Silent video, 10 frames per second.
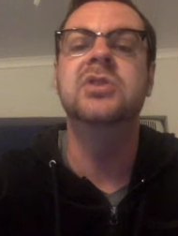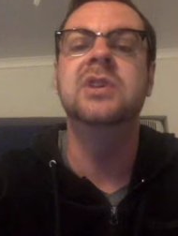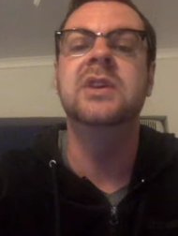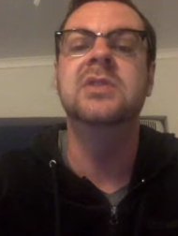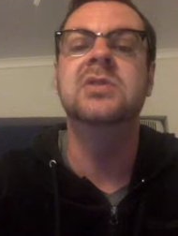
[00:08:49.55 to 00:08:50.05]

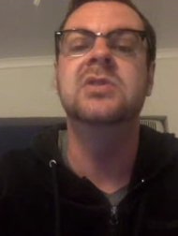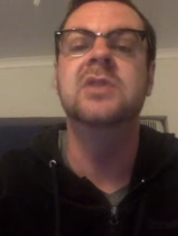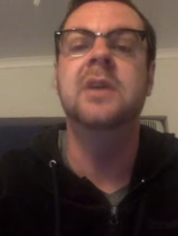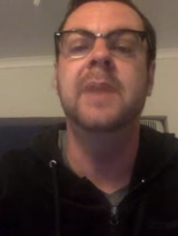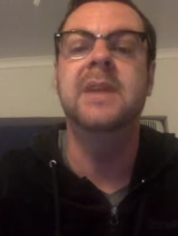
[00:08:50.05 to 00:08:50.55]
into a
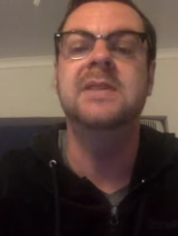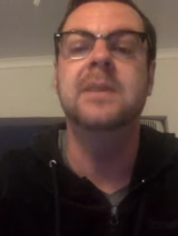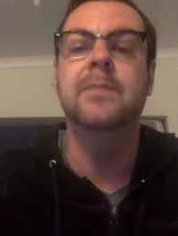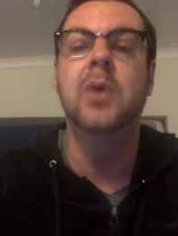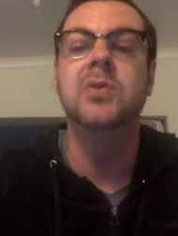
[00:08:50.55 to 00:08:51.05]
better
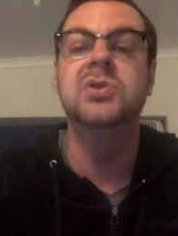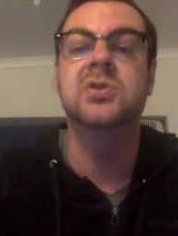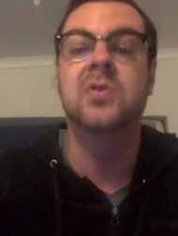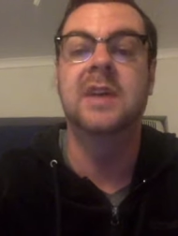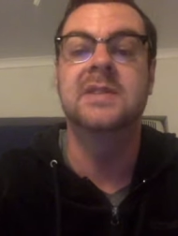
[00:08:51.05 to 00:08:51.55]

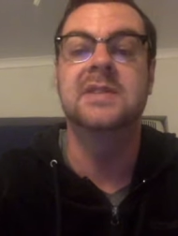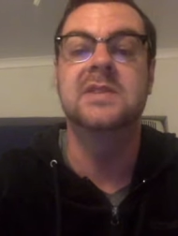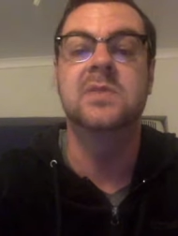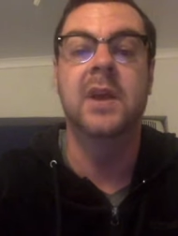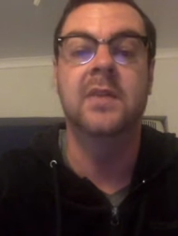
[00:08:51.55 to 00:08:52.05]
post-crisis
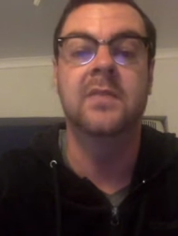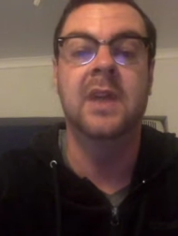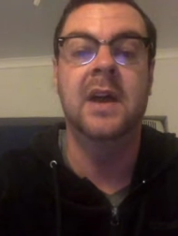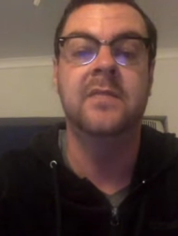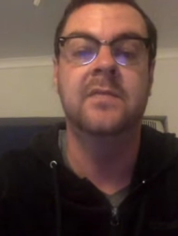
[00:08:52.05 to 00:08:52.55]
way of life.